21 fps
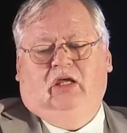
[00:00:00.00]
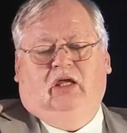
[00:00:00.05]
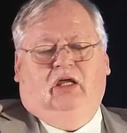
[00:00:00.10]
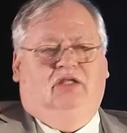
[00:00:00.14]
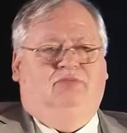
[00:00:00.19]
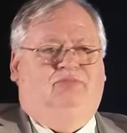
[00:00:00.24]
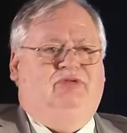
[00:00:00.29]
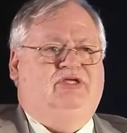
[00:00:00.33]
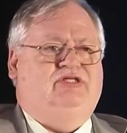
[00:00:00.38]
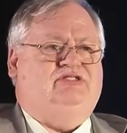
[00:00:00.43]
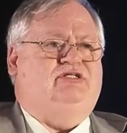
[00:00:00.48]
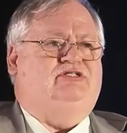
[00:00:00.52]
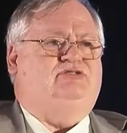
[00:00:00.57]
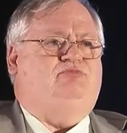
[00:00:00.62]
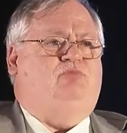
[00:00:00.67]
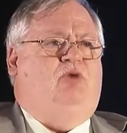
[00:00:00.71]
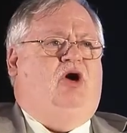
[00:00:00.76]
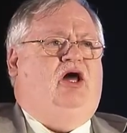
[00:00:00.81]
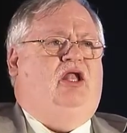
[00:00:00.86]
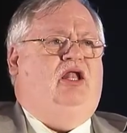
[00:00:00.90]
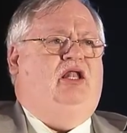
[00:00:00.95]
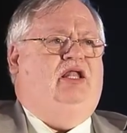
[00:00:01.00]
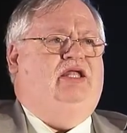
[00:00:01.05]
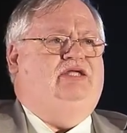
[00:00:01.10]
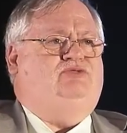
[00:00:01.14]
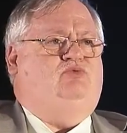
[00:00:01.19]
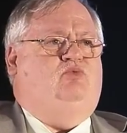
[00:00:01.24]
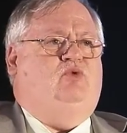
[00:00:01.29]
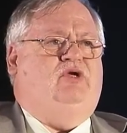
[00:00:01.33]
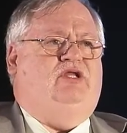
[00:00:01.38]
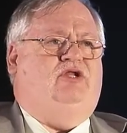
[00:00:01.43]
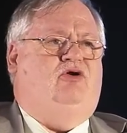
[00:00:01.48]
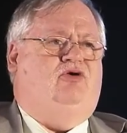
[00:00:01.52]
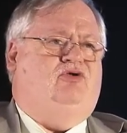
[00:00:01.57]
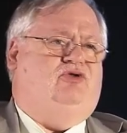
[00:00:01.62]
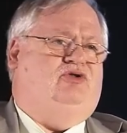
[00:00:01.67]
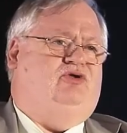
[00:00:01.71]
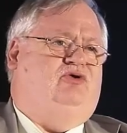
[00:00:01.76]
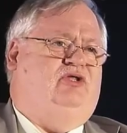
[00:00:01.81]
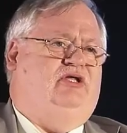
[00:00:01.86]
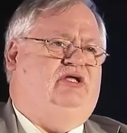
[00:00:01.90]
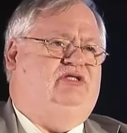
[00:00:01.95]
The business model is we
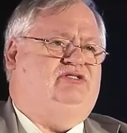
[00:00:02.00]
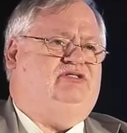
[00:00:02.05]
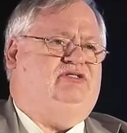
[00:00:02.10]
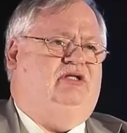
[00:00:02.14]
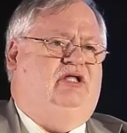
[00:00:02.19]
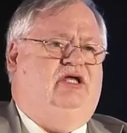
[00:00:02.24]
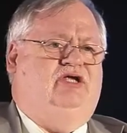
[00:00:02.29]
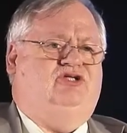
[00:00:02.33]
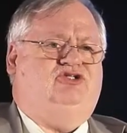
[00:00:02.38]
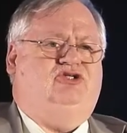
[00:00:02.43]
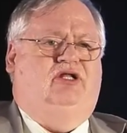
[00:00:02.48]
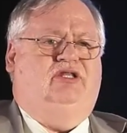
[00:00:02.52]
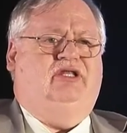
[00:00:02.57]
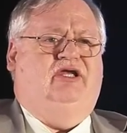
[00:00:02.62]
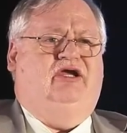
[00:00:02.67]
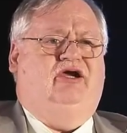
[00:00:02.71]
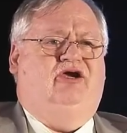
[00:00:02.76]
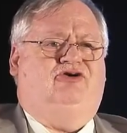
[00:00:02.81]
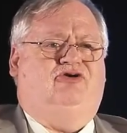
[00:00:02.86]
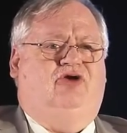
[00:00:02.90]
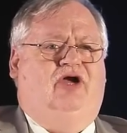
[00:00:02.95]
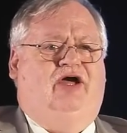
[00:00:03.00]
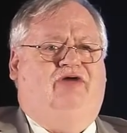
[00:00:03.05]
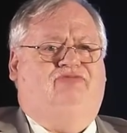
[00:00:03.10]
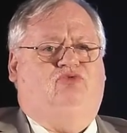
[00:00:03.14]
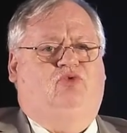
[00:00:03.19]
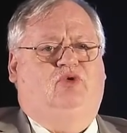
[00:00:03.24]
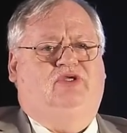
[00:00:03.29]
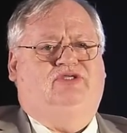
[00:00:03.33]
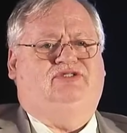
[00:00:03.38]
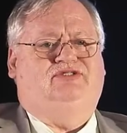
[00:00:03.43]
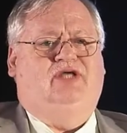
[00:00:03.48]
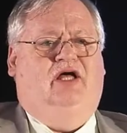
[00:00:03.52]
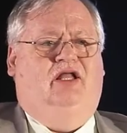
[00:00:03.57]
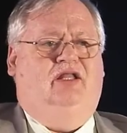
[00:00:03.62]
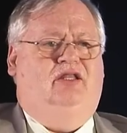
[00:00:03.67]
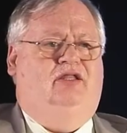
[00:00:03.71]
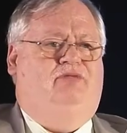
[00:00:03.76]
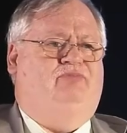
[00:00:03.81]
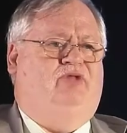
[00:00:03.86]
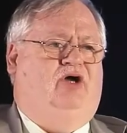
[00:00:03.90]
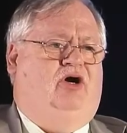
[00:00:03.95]
don't do the installation on the aircraft. We
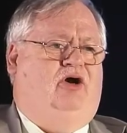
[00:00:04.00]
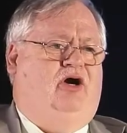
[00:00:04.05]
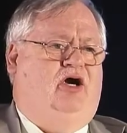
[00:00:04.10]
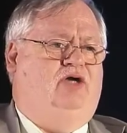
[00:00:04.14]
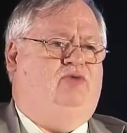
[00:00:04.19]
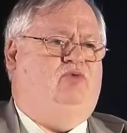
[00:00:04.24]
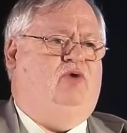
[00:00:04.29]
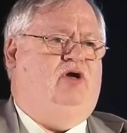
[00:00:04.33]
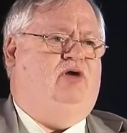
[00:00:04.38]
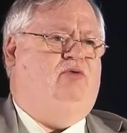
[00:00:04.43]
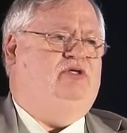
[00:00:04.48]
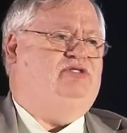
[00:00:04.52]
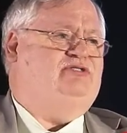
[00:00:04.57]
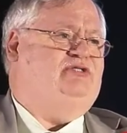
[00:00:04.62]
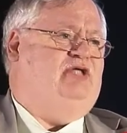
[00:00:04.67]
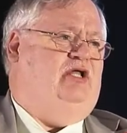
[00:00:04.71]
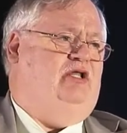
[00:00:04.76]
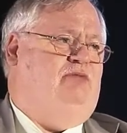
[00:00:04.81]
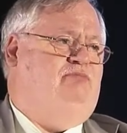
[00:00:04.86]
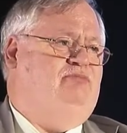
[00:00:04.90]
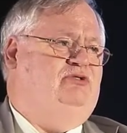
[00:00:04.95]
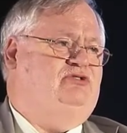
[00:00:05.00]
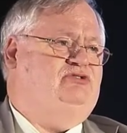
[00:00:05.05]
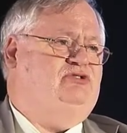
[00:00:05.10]
sell them the hardware, we sell them the